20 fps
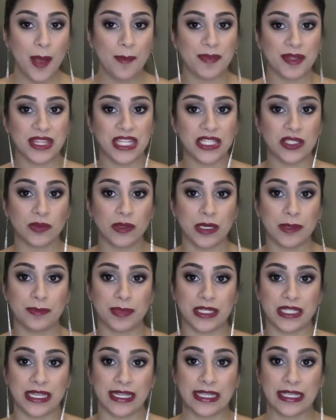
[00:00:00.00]
But this one in
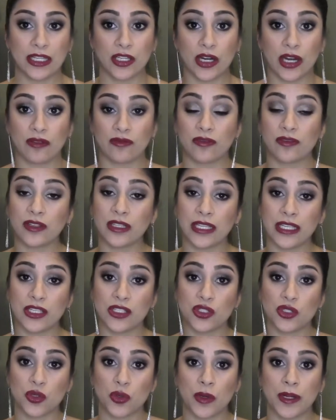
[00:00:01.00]
particular, I really
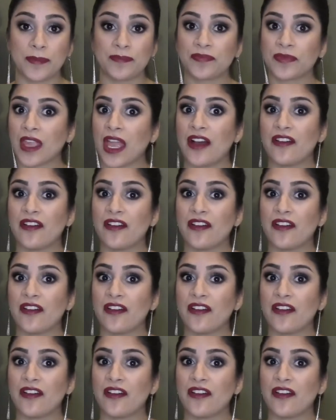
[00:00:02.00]
enjoyed.